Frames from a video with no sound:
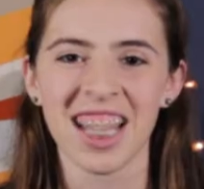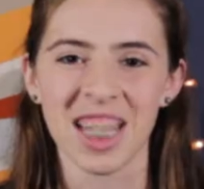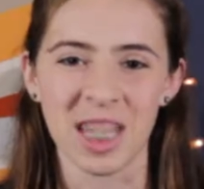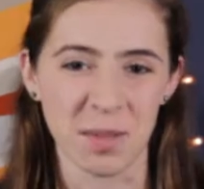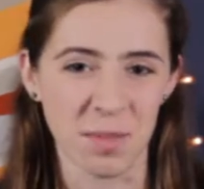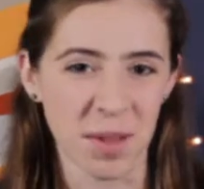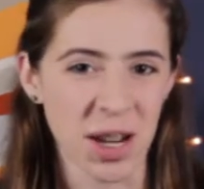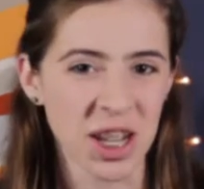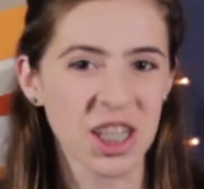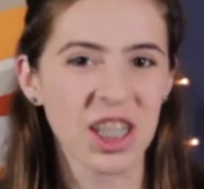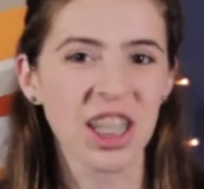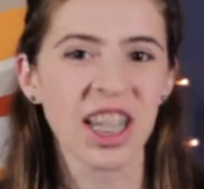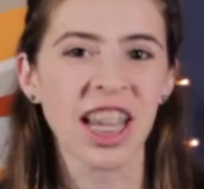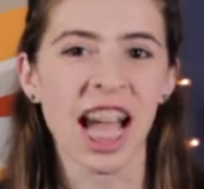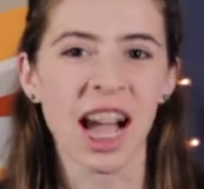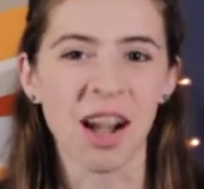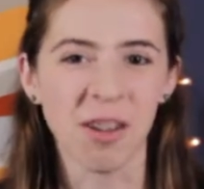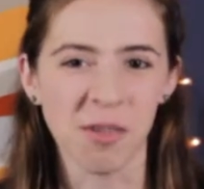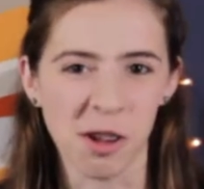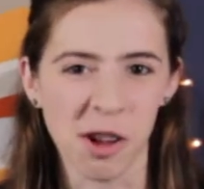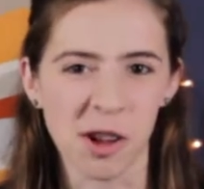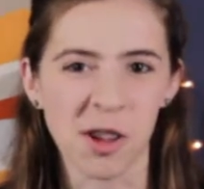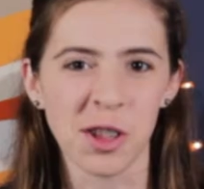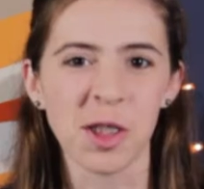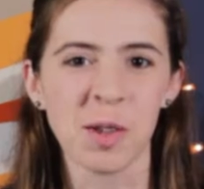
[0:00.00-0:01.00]
especially
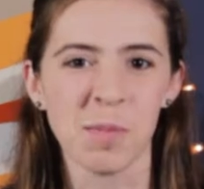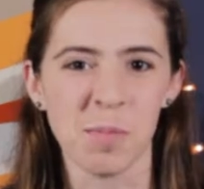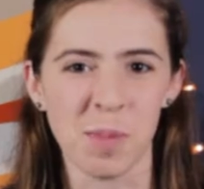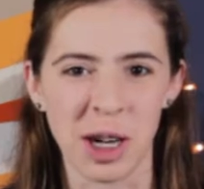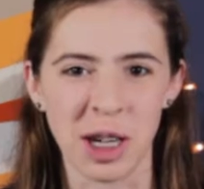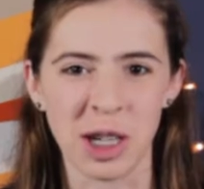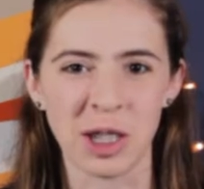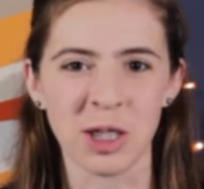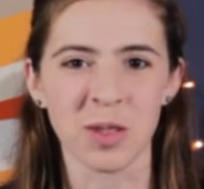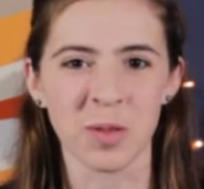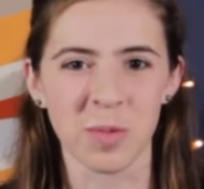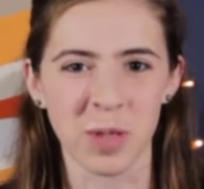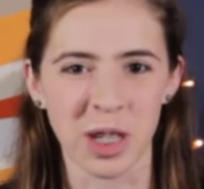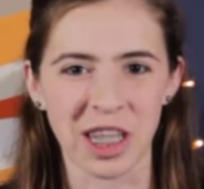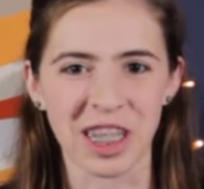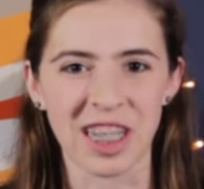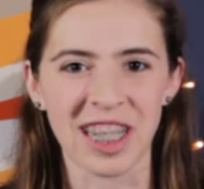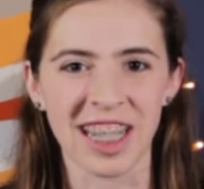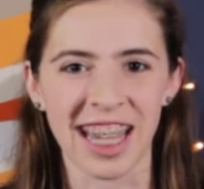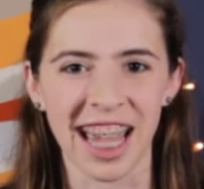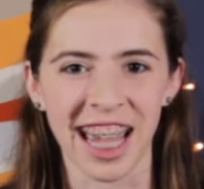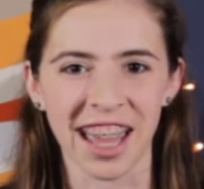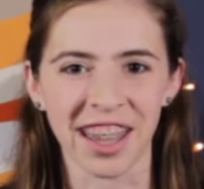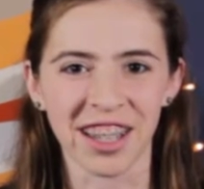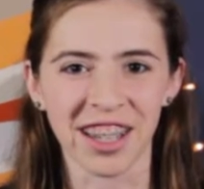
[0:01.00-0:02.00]
how all the parts work
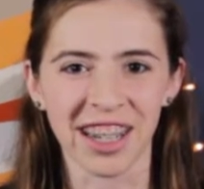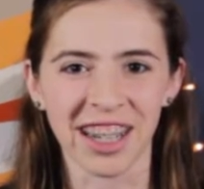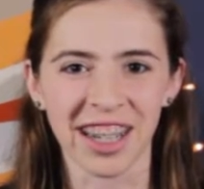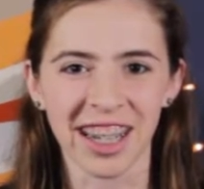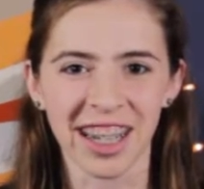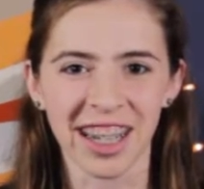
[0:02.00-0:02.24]
together.